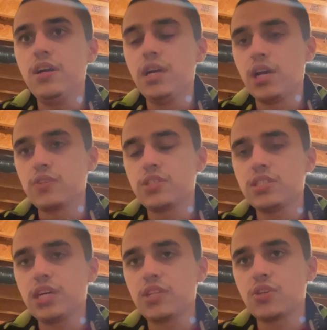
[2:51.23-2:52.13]
And I'll see you
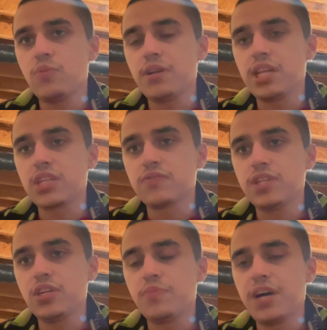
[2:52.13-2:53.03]
guys all in my next
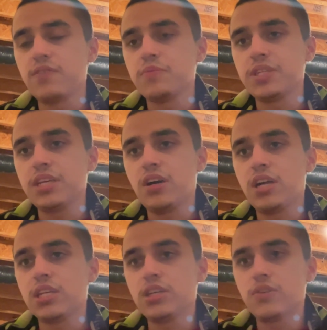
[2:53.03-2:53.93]
video. Bye, everybody.
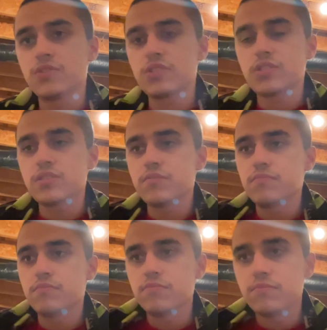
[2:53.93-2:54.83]
Adios.
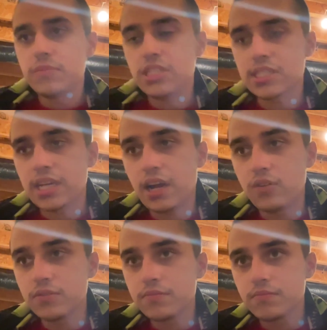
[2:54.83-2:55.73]
Peace out.